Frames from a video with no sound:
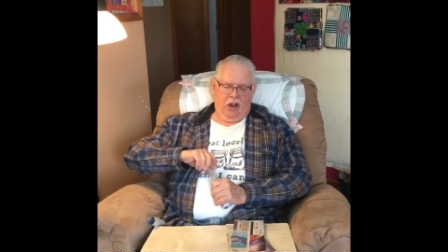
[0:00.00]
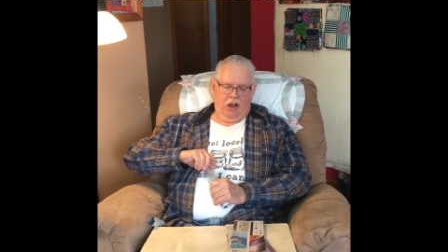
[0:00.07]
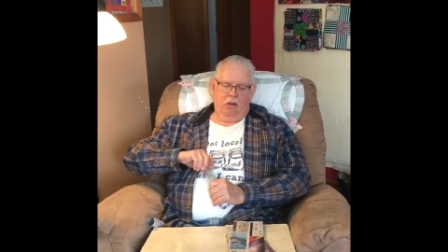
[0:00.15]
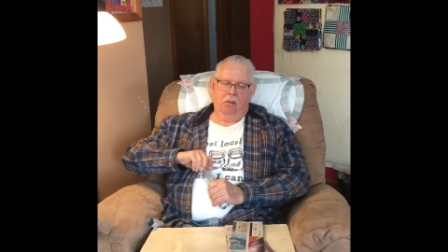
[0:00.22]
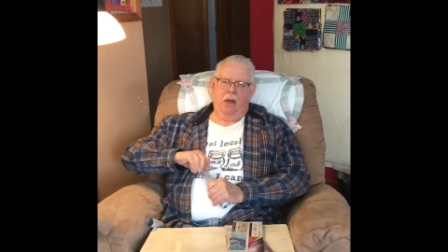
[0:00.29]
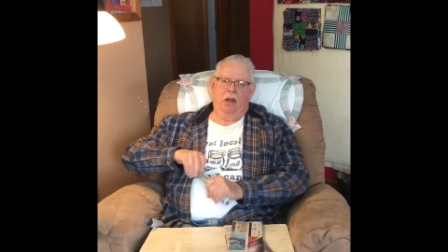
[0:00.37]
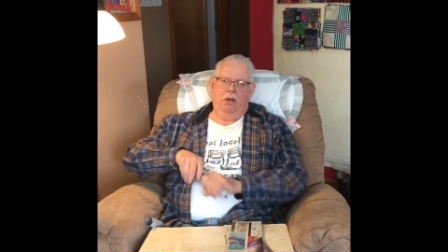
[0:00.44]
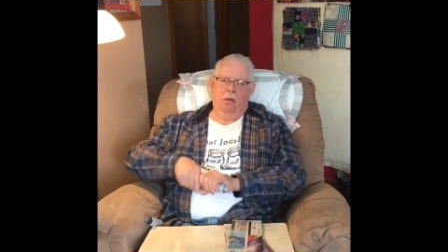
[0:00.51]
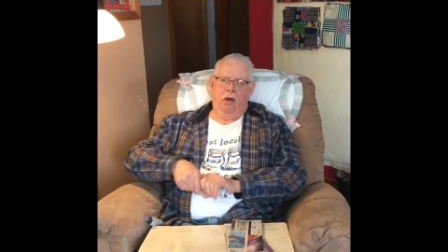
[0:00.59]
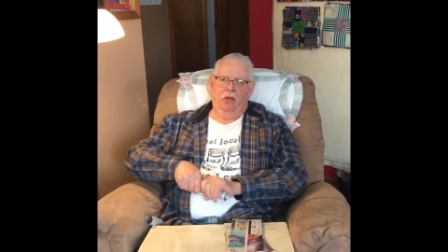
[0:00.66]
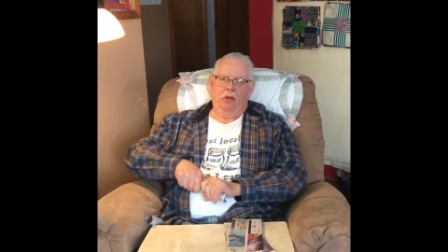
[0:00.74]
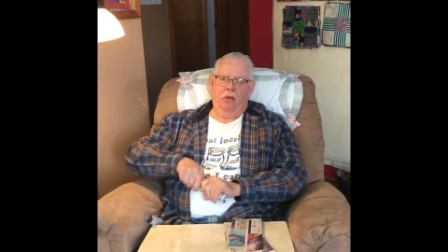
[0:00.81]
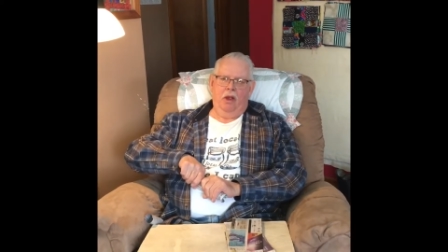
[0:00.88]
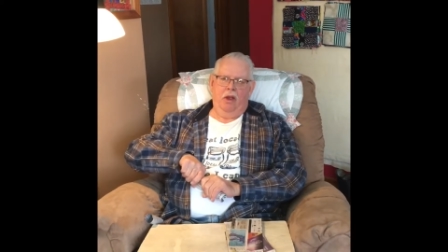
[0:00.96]
I can make
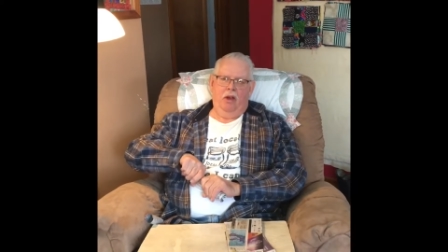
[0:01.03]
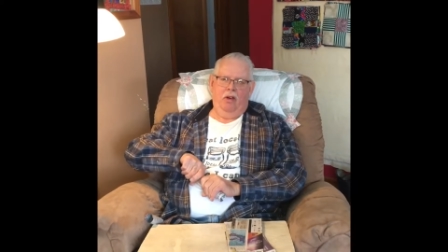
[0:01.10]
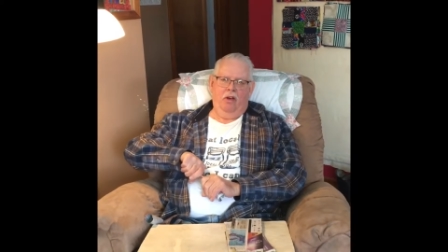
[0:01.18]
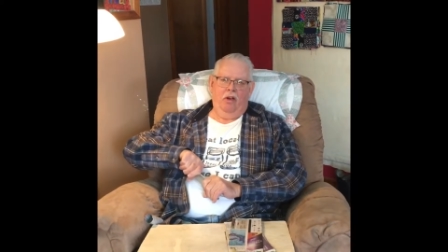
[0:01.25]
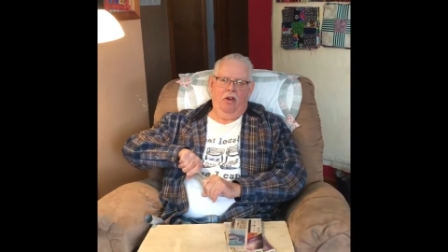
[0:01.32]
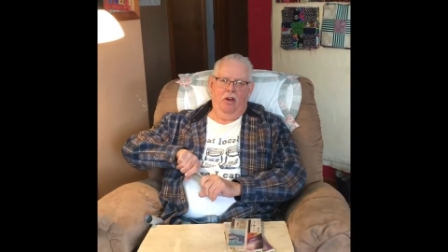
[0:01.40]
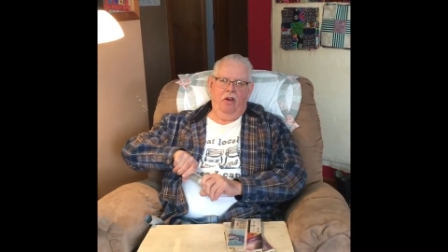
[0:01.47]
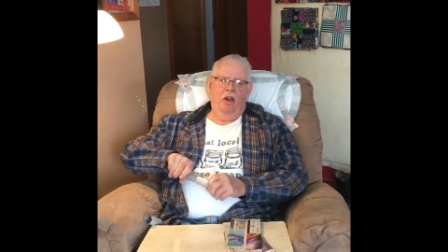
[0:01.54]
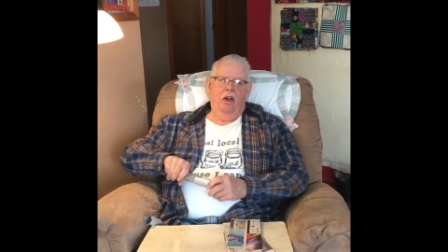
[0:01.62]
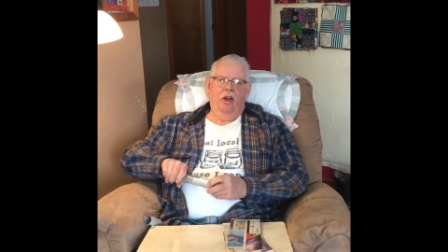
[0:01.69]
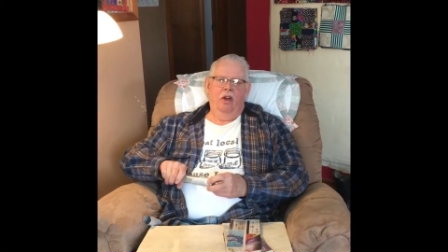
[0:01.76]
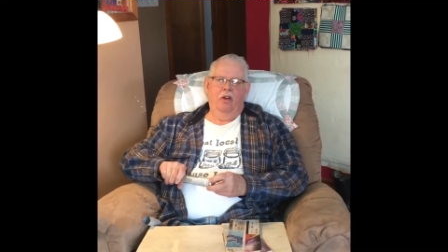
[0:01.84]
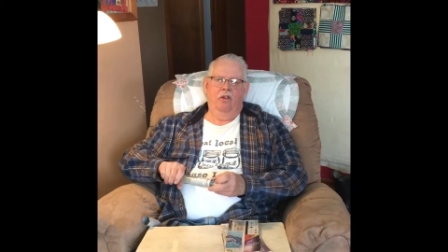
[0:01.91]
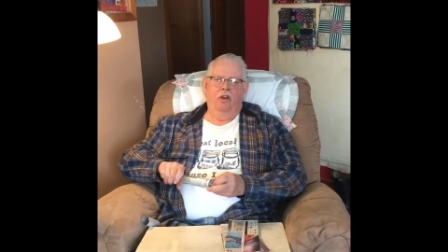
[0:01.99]
about
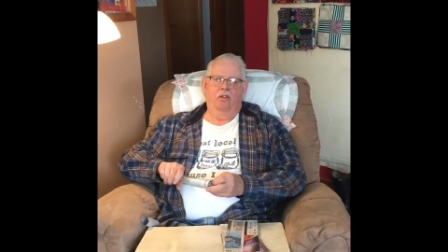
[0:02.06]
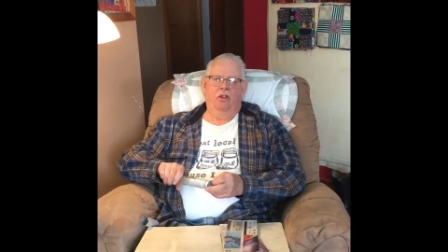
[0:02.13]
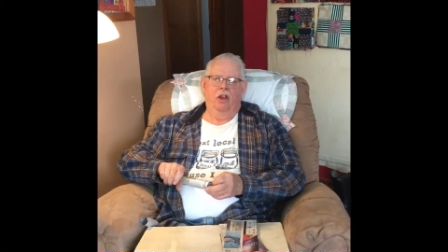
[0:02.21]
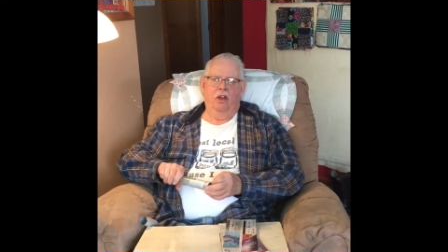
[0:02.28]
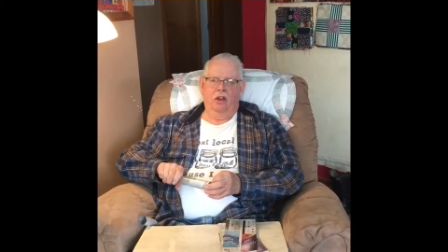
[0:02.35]
350